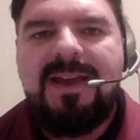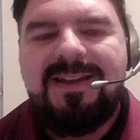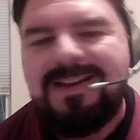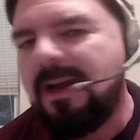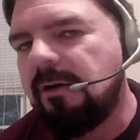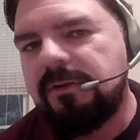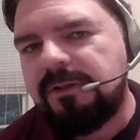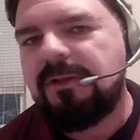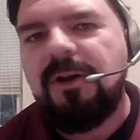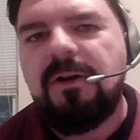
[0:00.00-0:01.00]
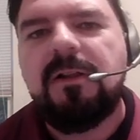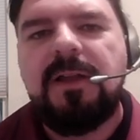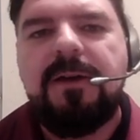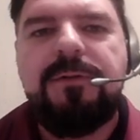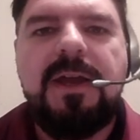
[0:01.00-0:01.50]
Now, you know, a lot
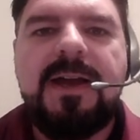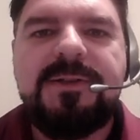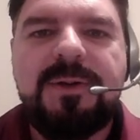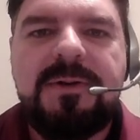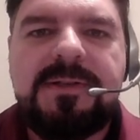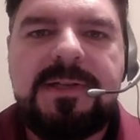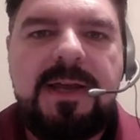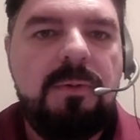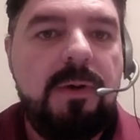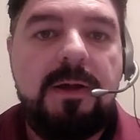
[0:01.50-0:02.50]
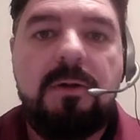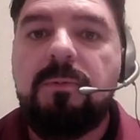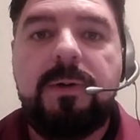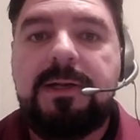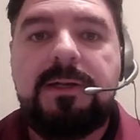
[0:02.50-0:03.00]
of you guys are going to say, well,
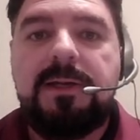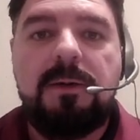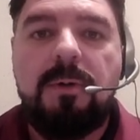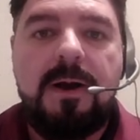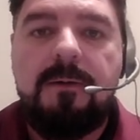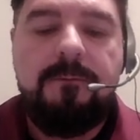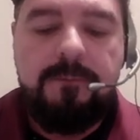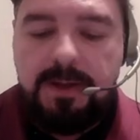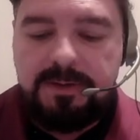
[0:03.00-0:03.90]
we need to get rid of